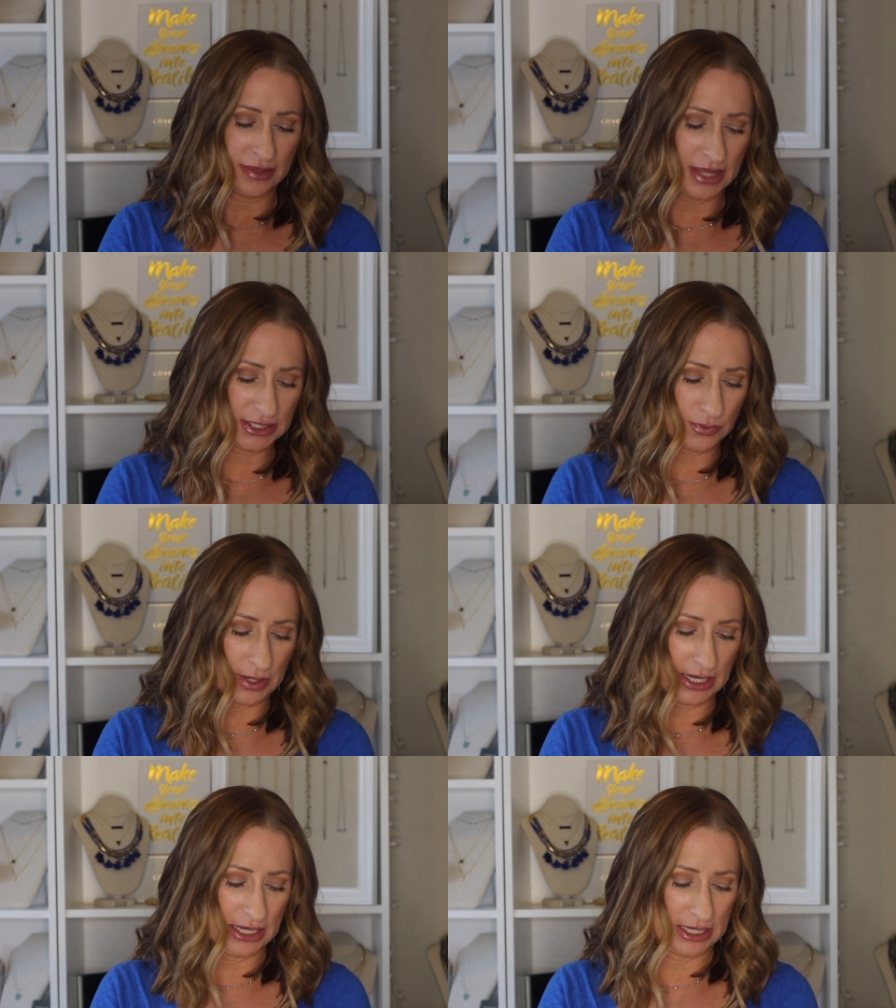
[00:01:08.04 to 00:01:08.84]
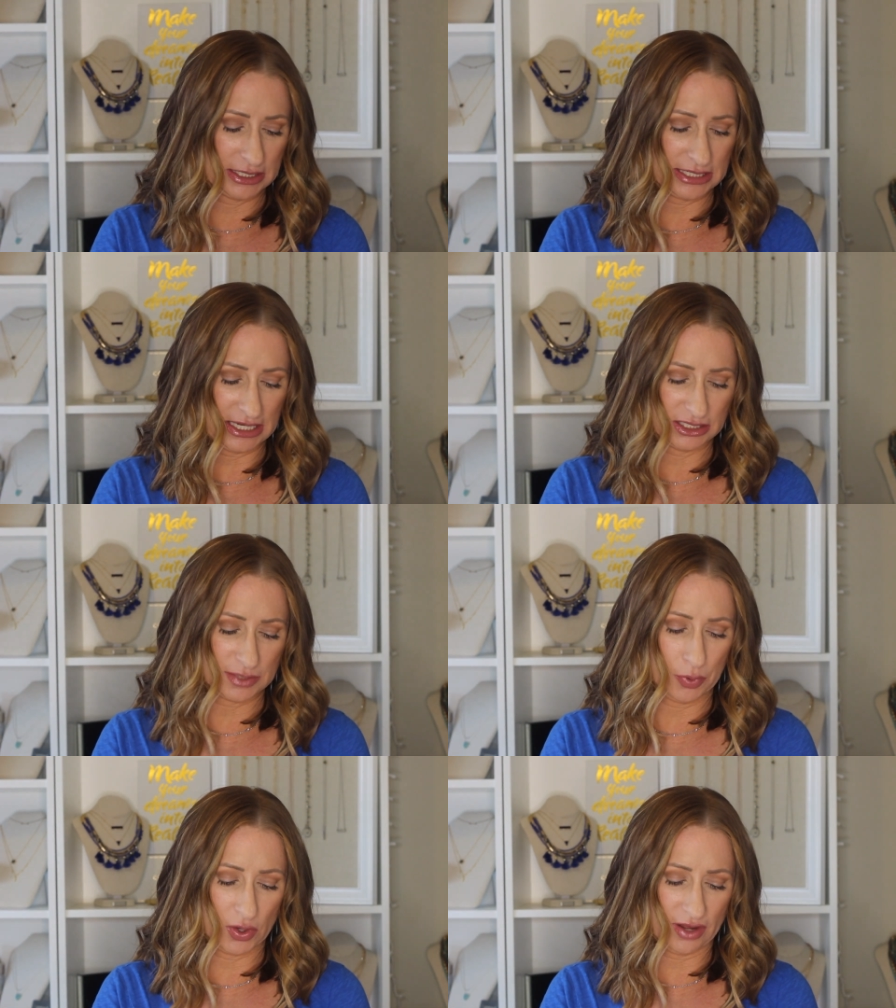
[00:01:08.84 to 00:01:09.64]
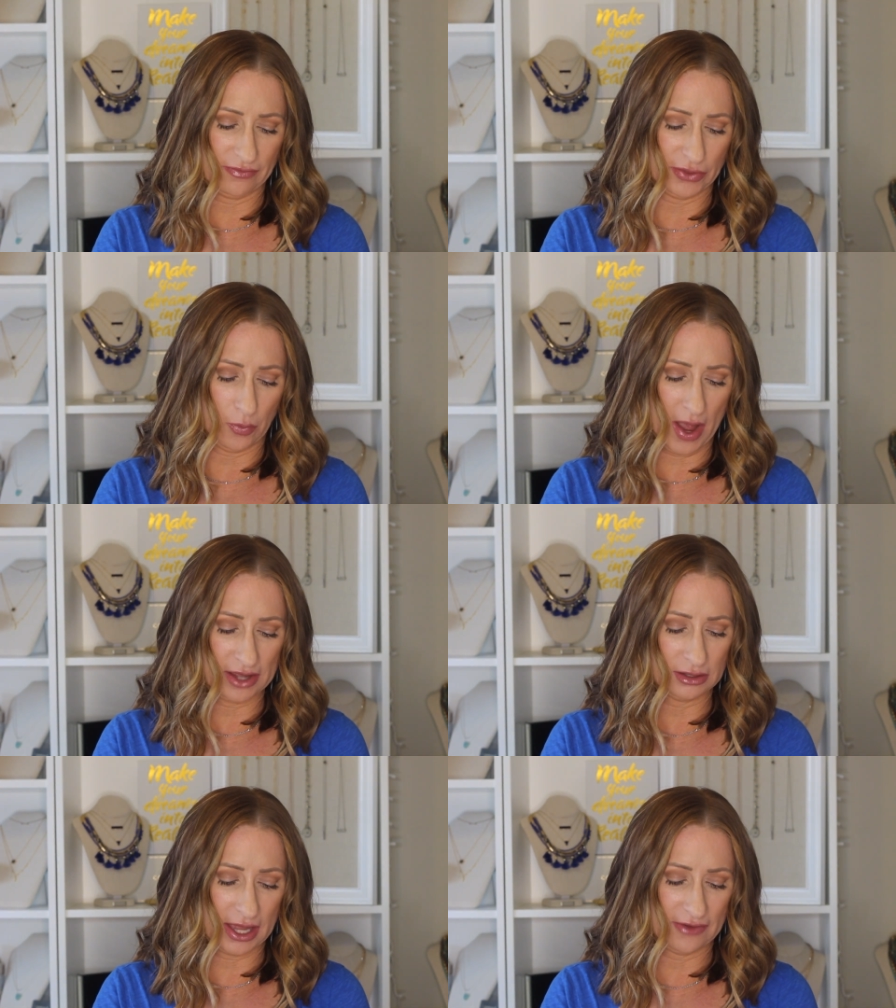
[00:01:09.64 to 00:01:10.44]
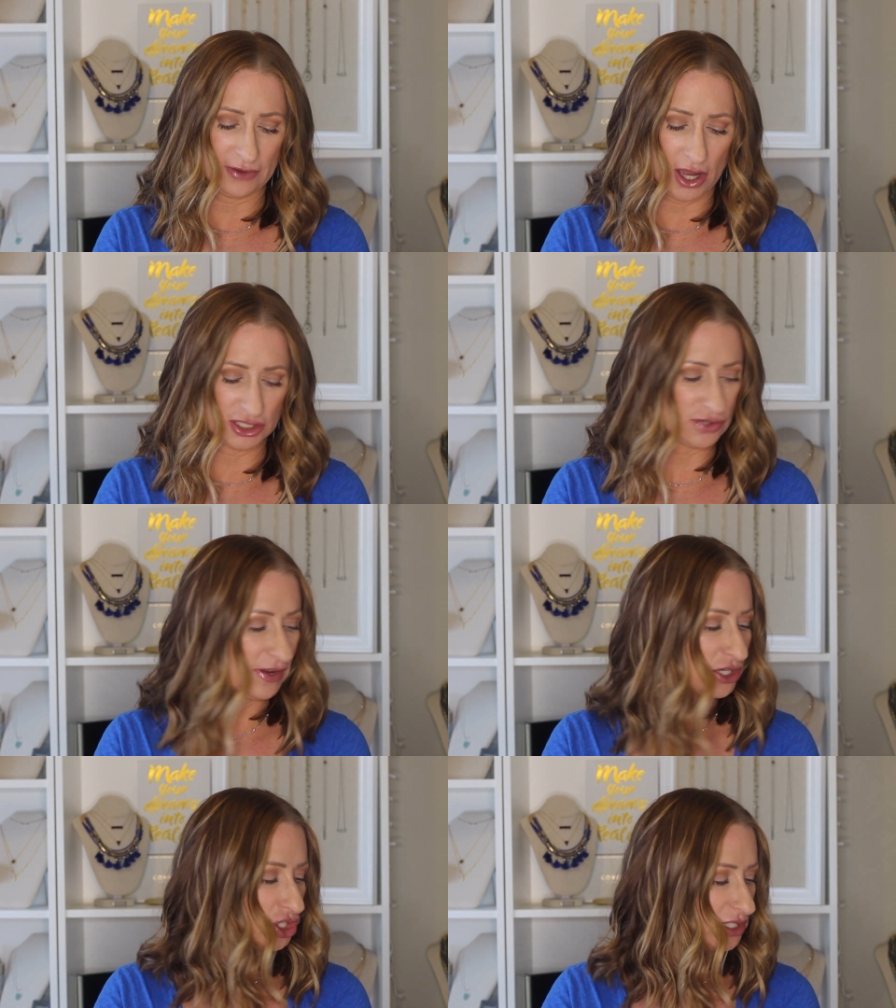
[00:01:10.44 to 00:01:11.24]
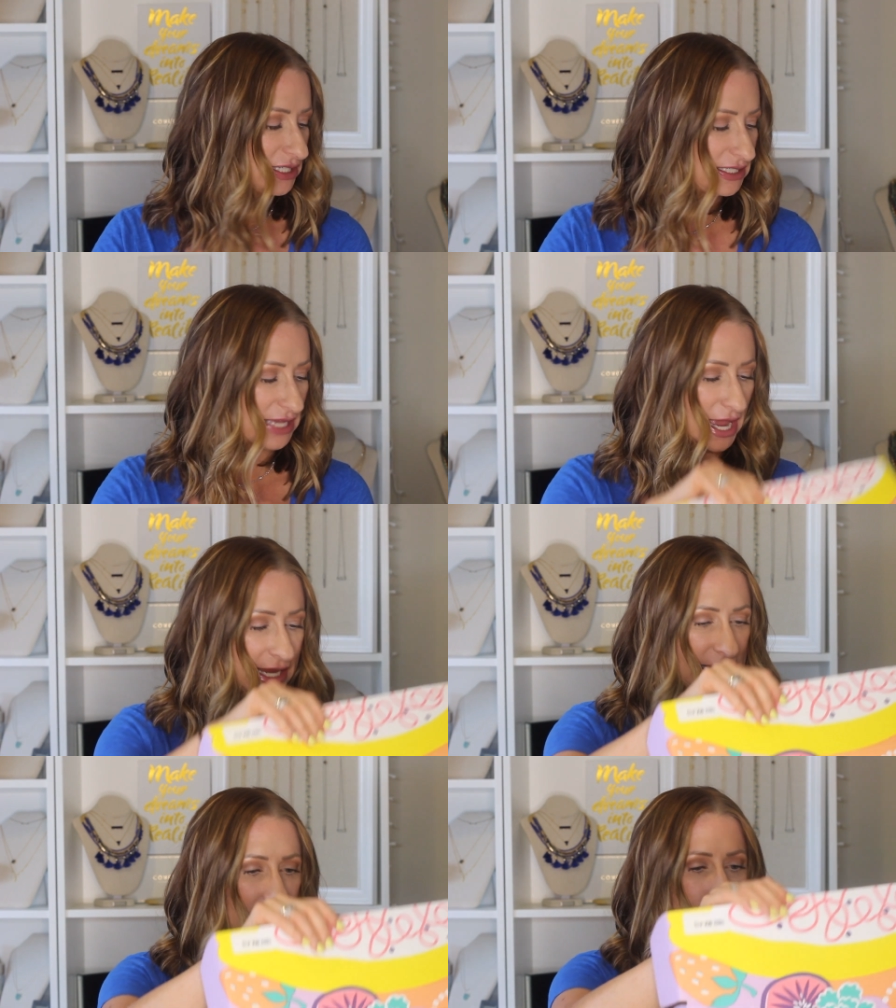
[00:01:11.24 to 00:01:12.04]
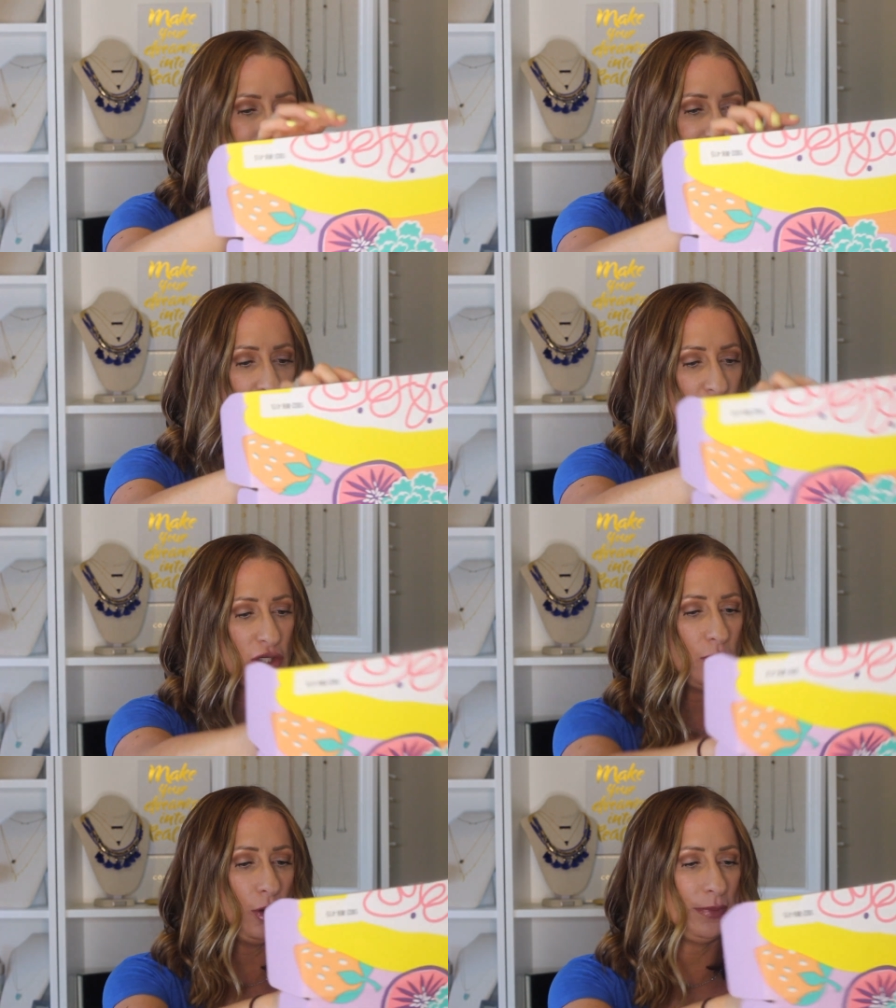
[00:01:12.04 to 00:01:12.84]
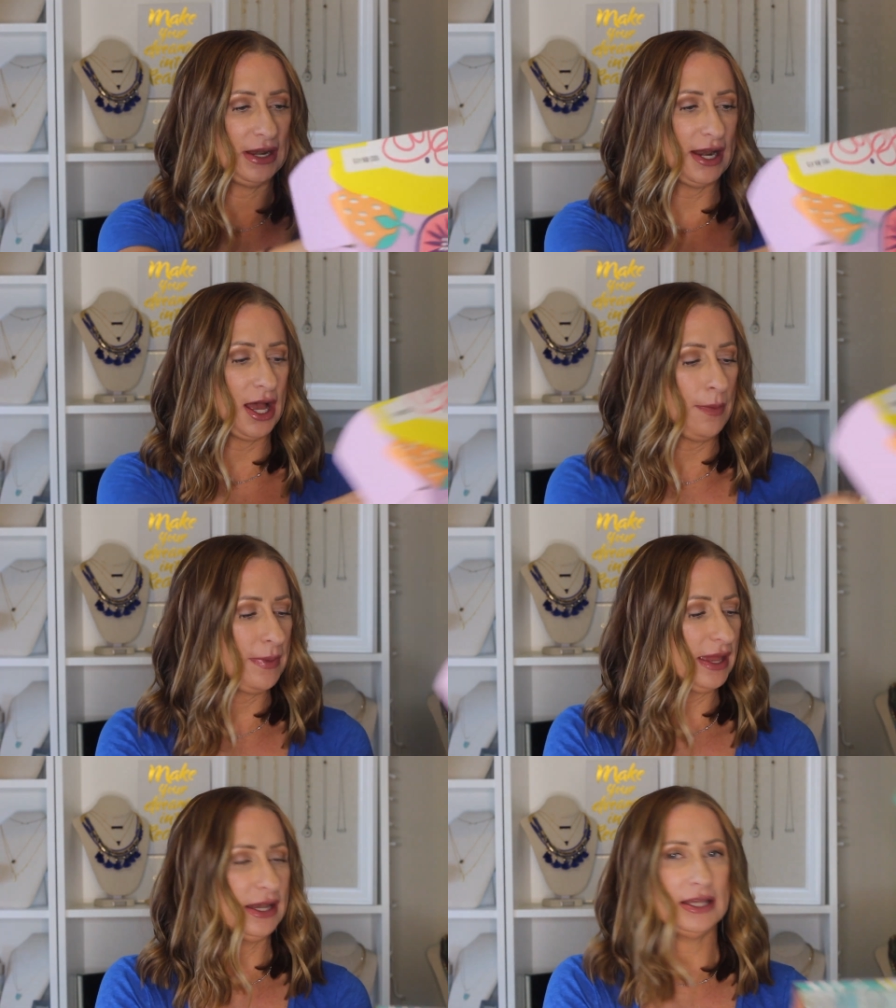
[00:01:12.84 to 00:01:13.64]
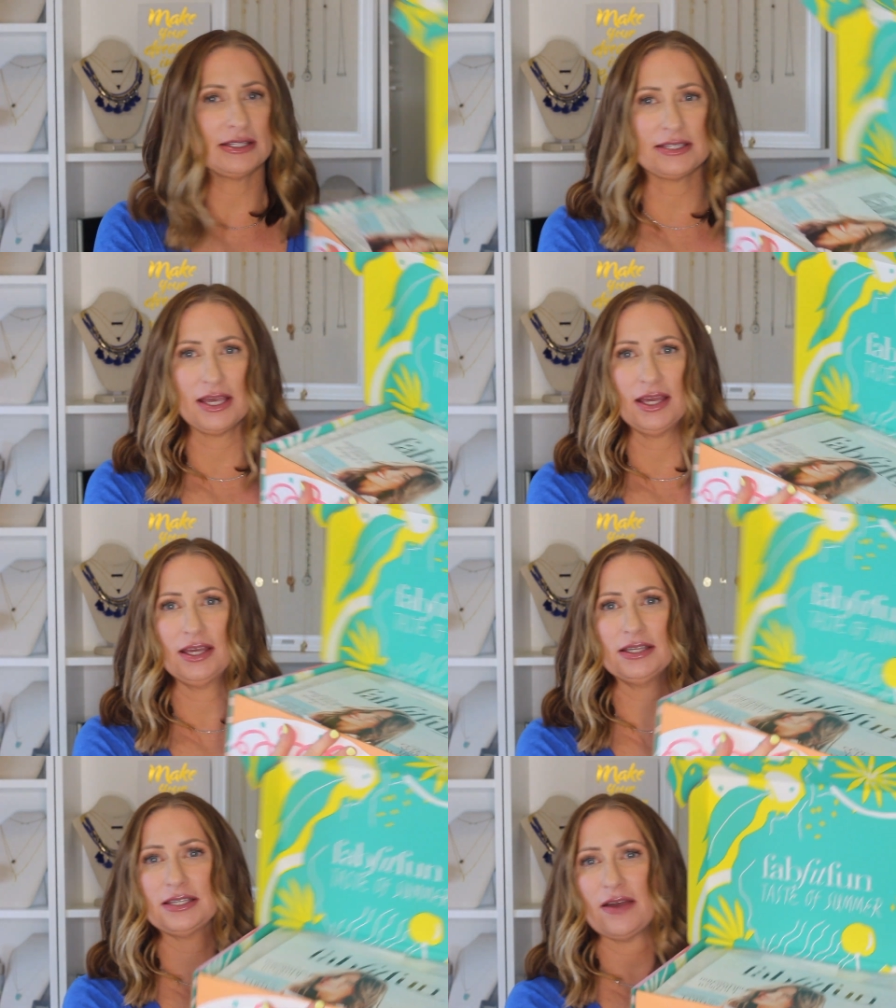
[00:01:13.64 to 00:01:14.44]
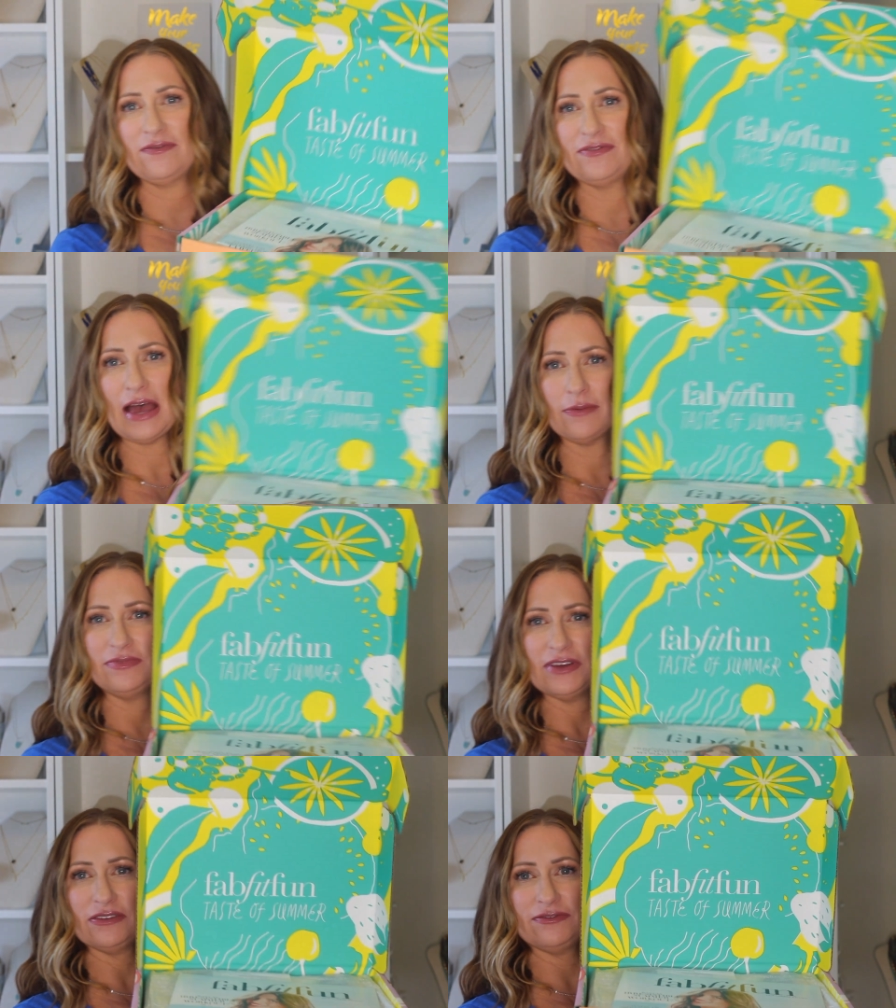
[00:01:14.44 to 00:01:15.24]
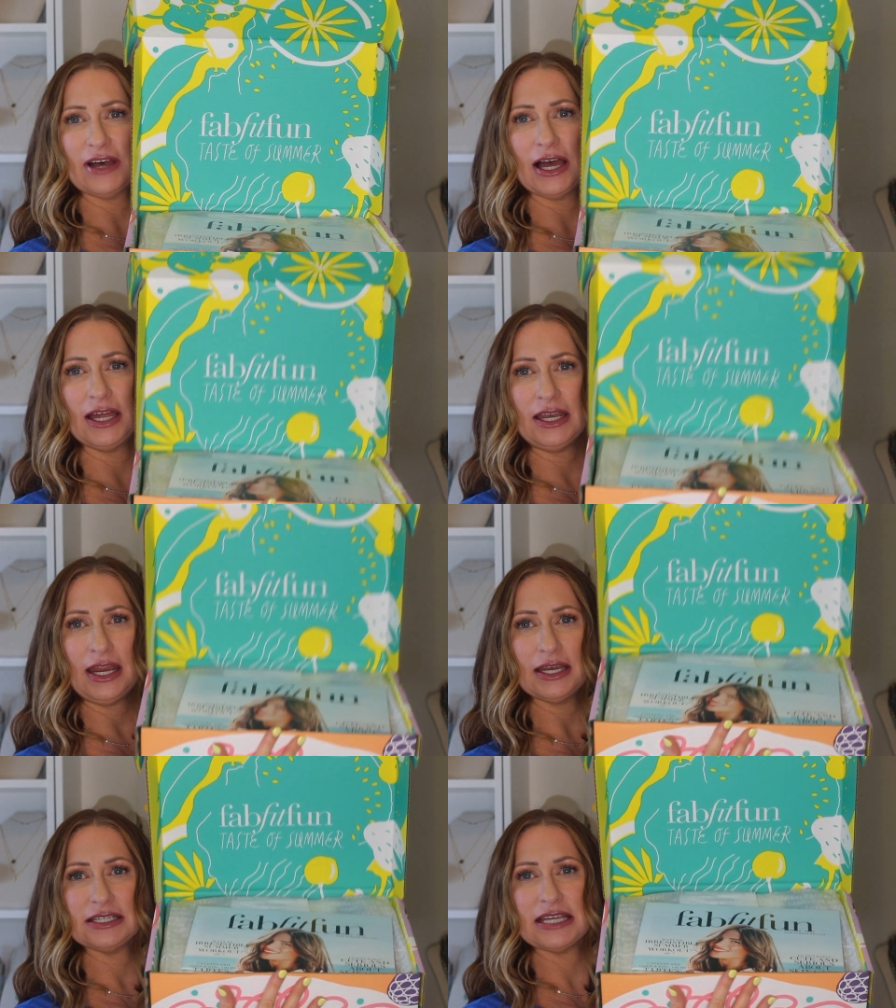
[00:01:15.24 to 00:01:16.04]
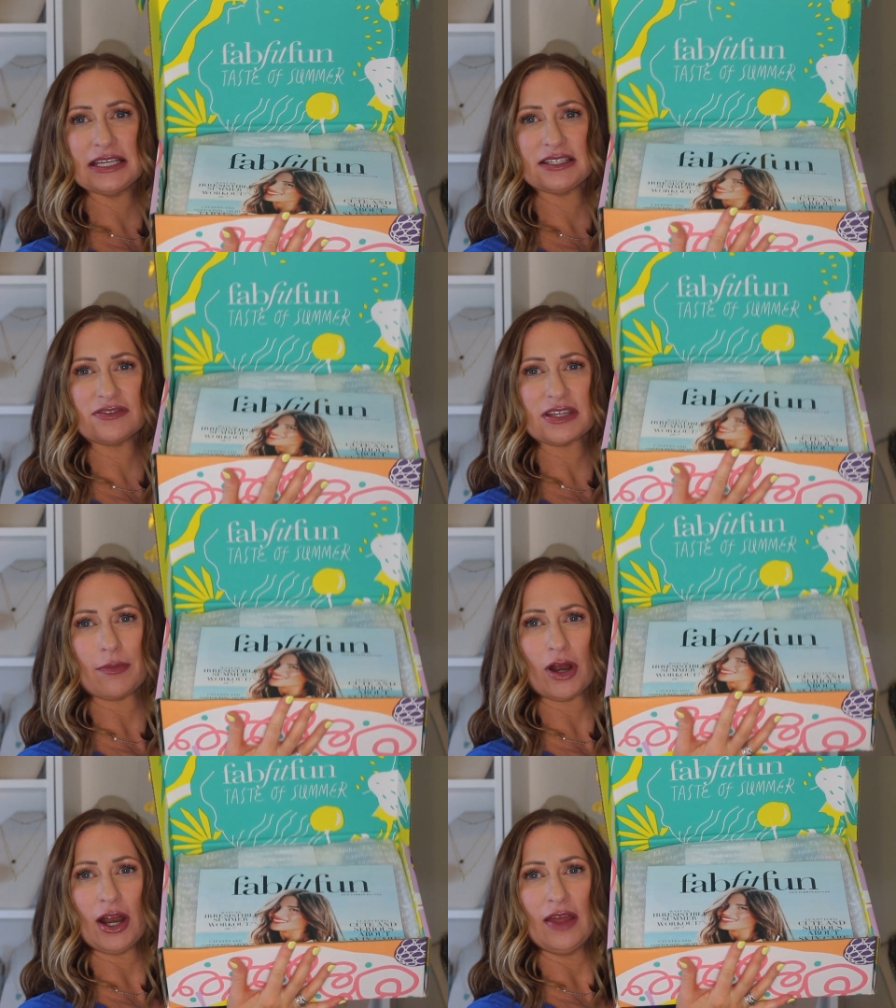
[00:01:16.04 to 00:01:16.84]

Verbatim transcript: This one is in support of the Wildlife Conservation Society. You open it up and it says "Fab Fit Fun" and a taste of summer.